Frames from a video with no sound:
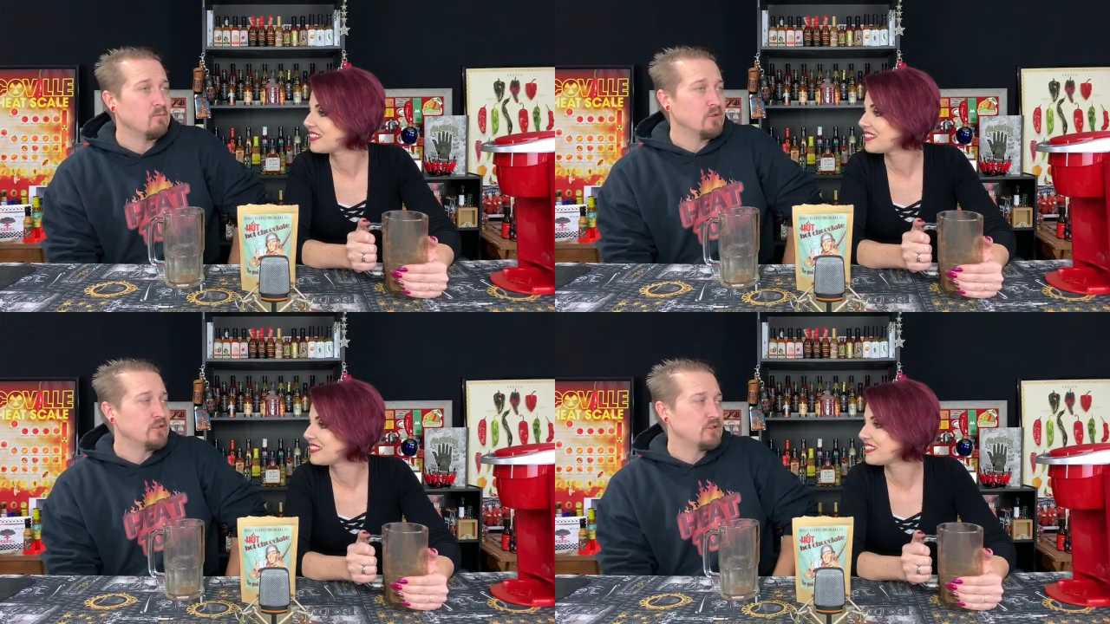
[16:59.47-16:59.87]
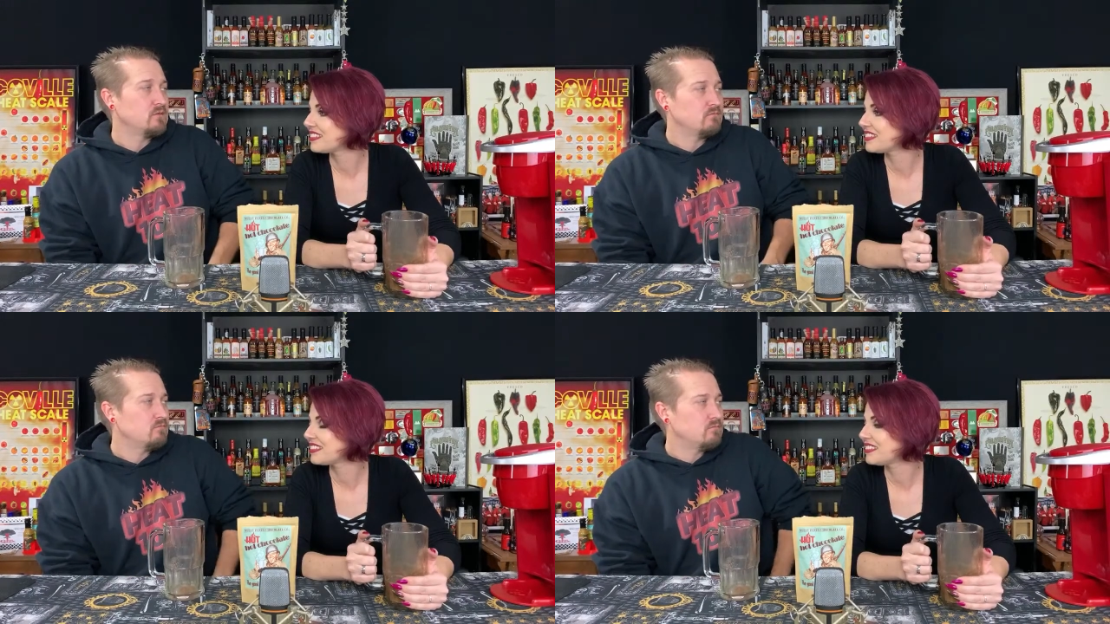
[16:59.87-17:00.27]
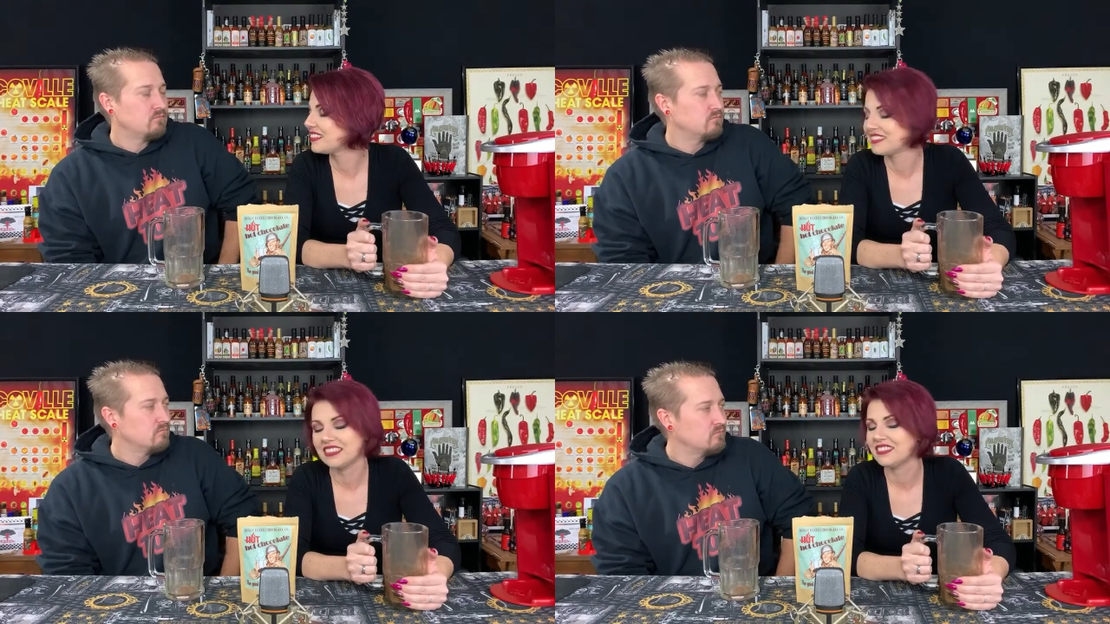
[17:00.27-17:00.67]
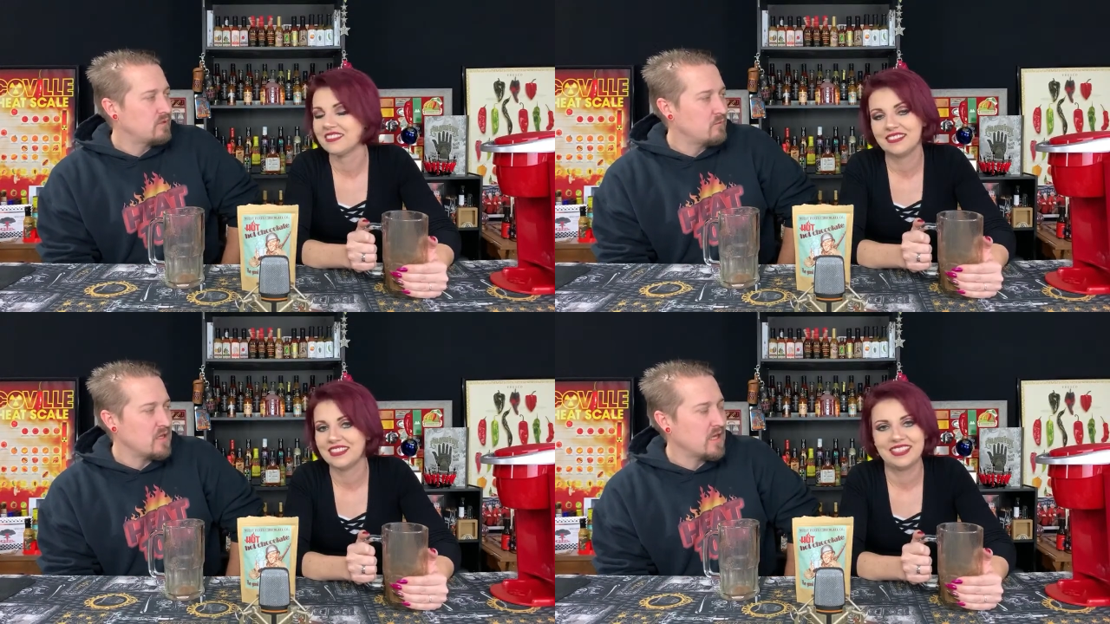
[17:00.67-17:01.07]
Speaker 1: which
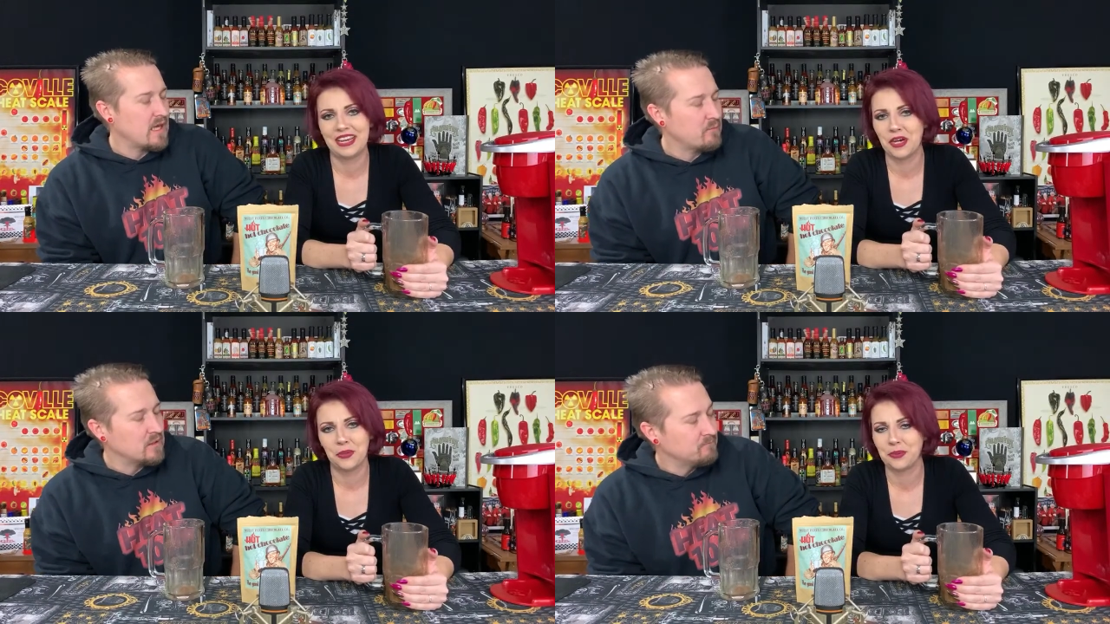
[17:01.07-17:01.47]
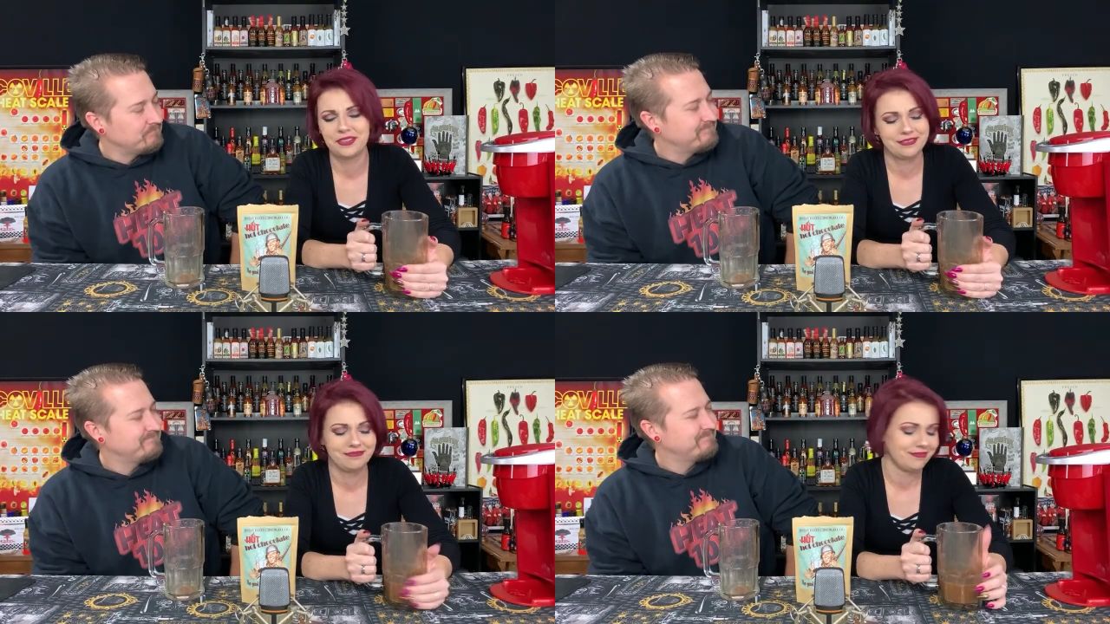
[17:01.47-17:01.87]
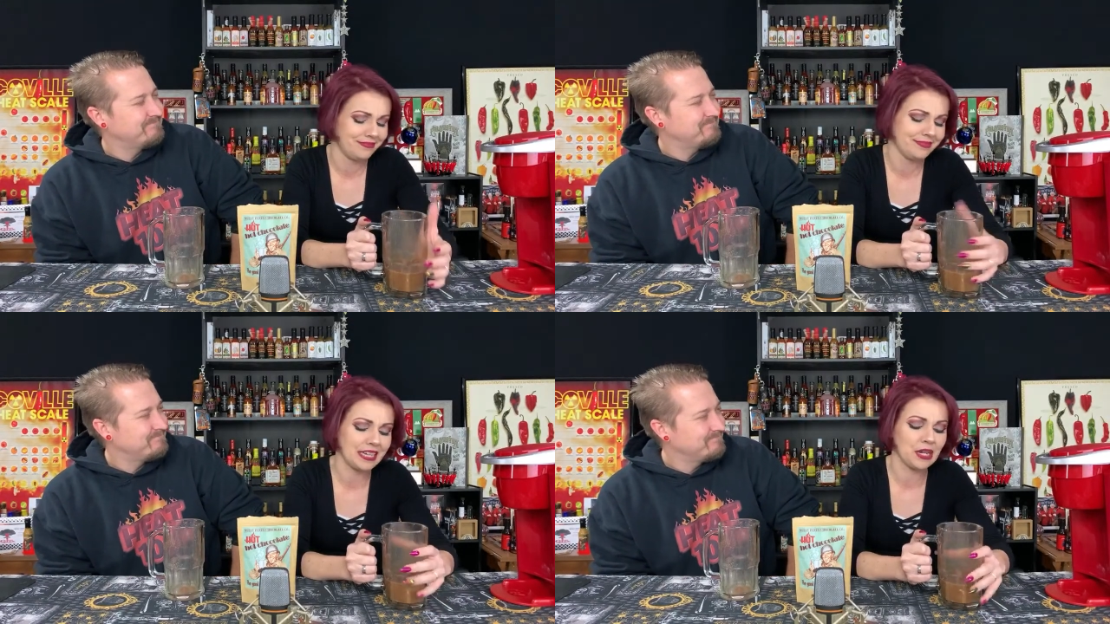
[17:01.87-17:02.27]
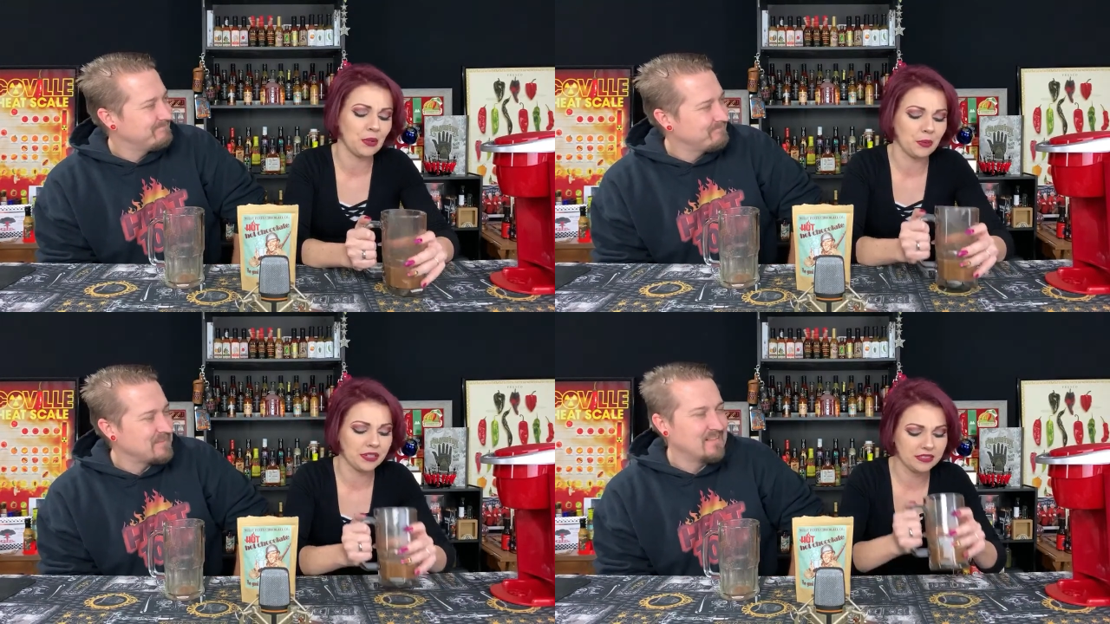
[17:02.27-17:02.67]
probably ain't going to happen. No.